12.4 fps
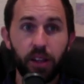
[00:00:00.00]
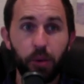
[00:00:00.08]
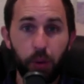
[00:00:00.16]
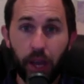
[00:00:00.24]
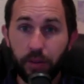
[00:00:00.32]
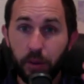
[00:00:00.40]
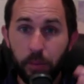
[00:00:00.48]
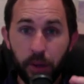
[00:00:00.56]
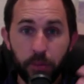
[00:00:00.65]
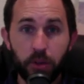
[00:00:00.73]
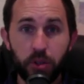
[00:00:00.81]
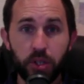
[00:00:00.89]
We have a
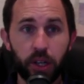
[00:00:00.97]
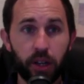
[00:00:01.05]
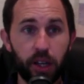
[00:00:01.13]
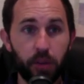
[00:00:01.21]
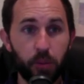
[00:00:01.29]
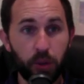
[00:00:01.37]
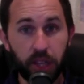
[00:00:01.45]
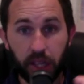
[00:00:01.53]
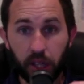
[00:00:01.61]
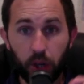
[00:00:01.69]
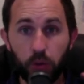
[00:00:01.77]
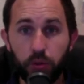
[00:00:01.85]
members area where they
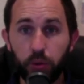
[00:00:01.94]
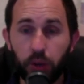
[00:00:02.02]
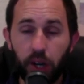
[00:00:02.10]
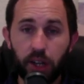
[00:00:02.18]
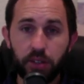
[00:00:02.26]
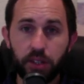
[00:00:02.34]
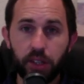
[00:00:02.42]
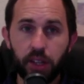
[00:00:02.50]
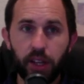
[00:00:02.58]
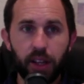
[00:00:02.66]
can go through content.